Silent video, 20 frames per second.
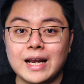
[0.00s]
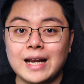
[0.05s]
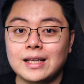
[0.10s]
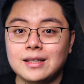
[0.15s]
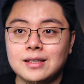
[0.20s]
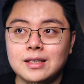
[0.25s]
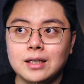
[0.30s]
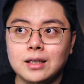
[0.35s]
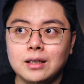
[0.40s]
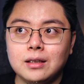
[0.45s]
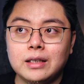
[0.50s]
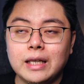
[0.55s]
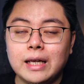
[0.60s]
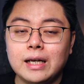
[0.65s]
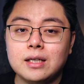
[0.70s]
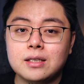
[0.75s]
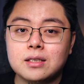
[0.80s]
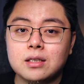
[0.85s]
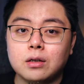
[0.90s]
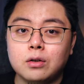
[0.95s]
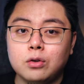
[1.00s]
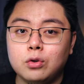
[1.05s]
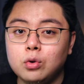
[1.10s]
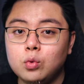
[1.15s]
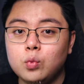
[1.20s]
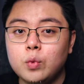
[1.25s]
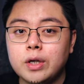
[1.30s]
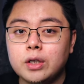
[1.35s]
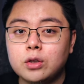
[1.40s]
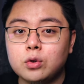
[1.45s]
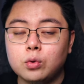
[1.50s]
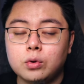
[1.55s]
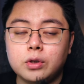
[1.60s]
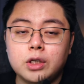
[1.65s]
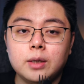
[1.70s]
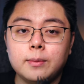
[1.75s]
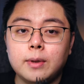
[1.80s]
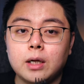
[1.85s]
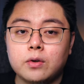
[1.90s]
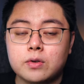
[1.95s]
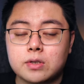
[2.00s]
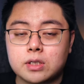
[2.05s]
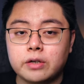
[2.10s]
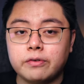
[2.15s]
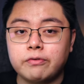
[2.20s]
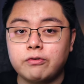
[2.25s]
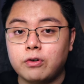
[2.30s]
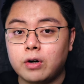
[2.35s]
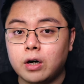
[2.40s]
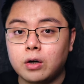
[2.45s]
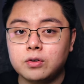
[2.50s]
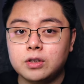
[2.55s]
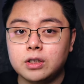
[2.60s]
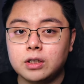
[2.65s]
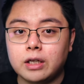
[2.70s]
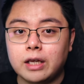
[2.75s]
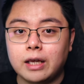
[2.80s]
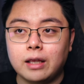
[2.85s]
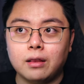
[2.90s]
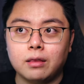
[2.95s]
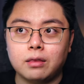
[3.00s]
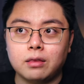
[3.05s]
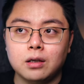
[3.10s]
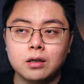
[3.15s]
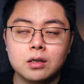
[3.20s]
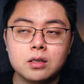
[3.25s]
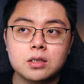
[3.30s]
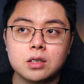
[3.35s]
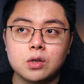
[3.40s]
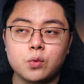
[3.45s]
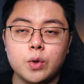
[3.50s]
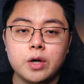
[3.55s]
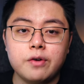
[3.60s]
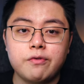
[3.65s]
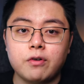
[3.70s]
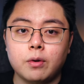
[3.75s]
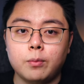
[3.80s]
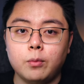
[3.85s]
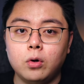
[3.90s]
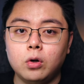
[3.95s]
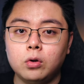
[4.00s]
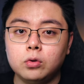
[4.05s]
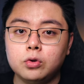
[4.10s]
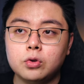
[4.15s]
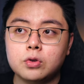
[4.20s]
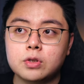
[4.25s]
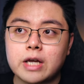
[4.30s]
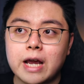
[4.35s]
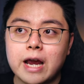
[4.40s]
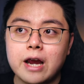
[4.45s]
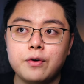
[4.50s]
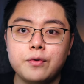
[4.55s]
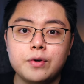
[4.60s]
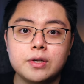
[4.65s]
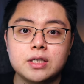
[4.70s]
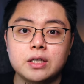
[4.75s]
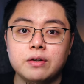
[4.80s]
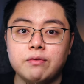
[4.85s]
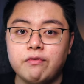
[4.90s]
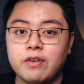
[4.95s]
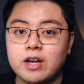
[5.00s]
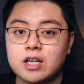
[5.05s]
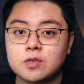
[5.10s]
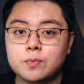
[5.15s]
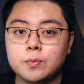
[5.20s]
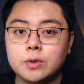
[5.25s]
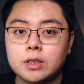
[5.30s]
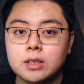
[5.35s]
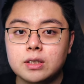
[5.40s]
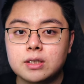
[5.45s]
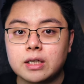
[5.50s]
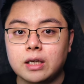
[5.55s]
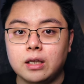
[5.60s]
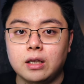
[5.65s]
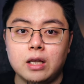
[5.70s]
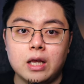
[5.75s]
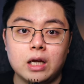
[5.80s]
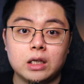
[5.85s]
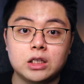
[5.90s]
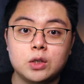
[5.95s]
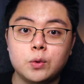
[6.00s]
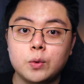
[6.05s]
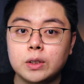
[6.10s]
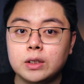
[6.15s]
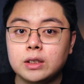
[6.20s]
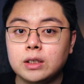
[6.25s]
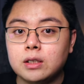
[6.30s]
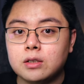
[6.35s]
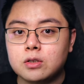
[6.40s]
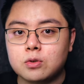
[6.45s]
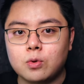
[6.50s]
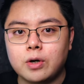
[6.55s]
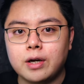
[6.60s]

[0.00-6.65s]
And I think that is a good way to keep ourselves grounded and turn us away from all those high-risk investments and activities,